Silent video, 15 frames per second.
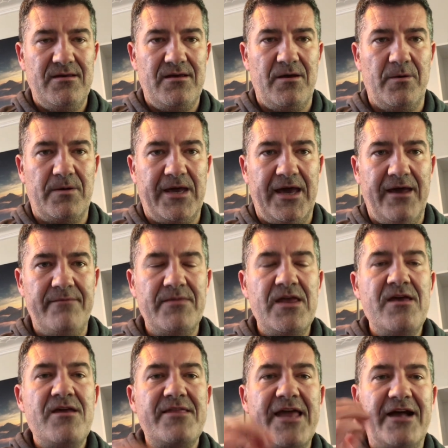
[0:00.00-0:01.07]
Okay,
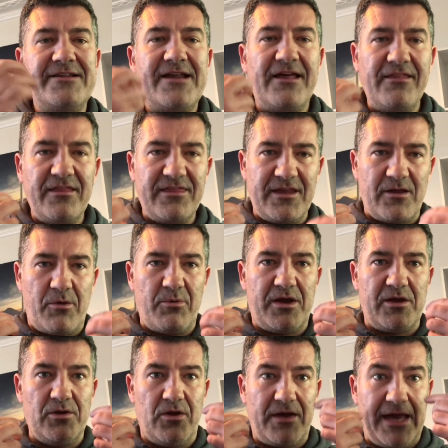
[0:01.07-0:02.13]
now another thing that we
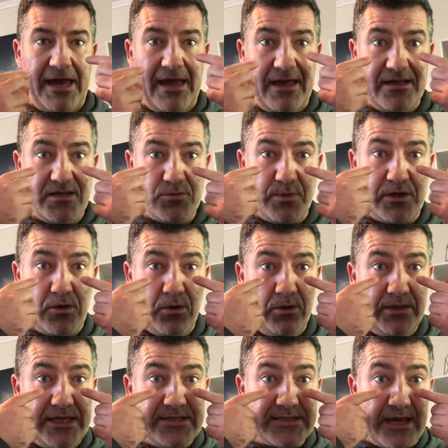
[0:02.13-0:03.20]
can look at is we
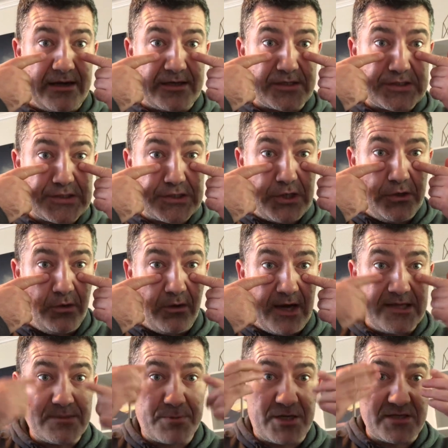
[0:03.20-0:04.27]
call these our external
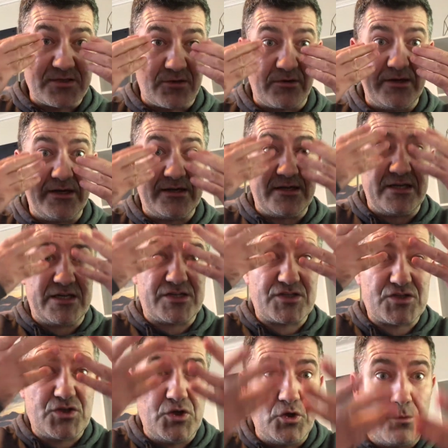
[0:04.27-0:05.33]
eyes because they're in an
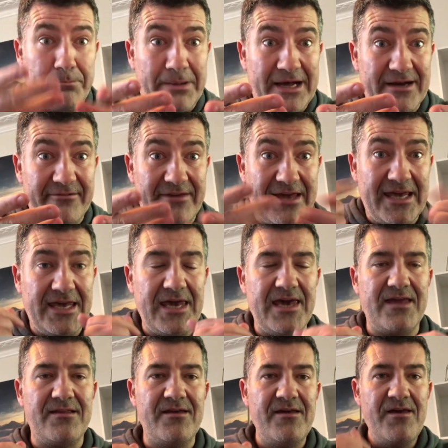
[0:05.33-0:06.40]
external part of our
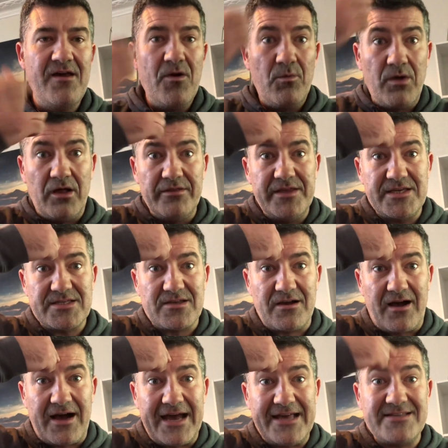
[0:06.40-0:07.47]
head, while this
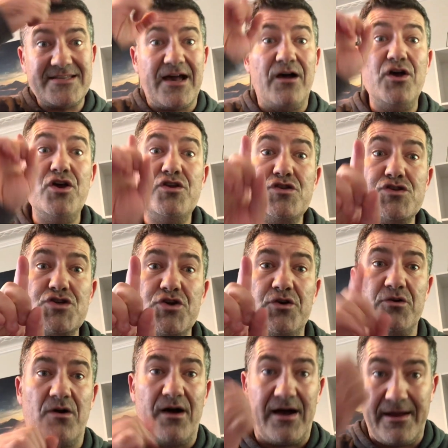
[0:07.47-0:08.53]
eye is our
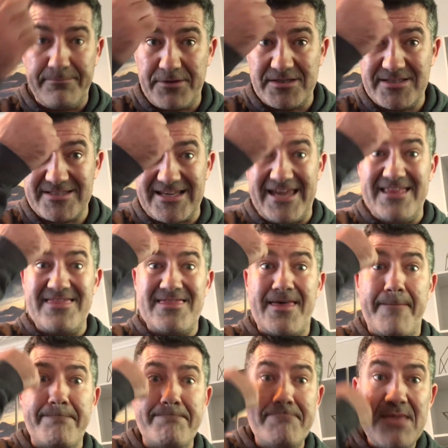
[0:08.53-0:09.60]
internal eye because it's in the
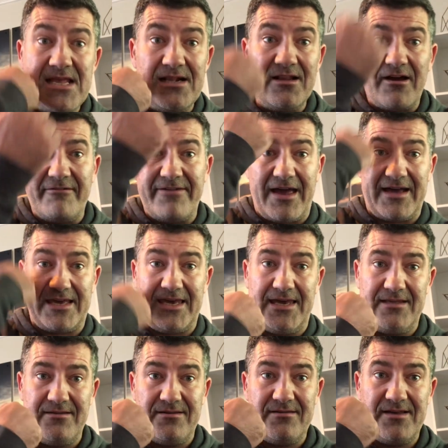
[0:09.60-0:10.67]
middle of our
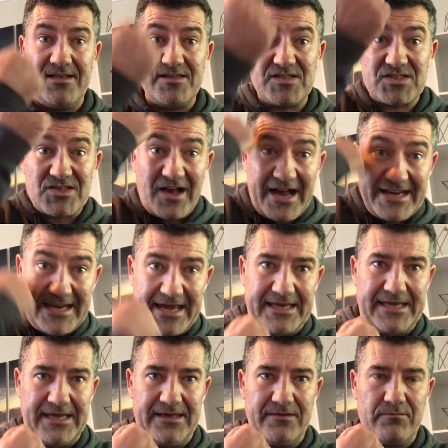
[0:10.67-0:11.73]
head, inside our
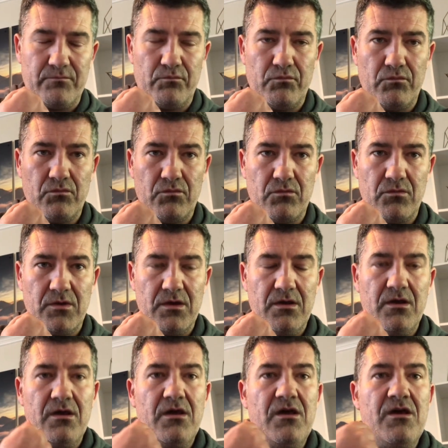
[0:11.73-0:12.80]
head,
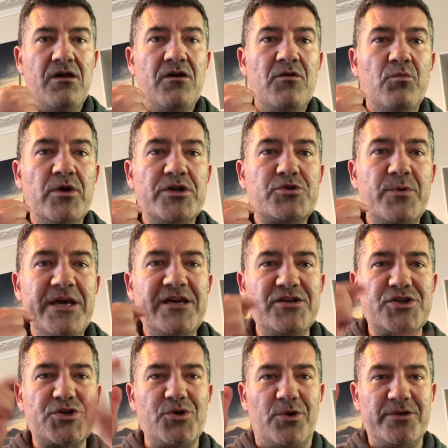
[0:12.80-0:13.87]
which we can
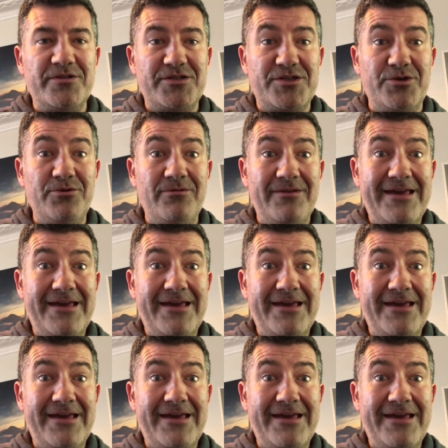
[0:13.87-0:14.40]
shorten to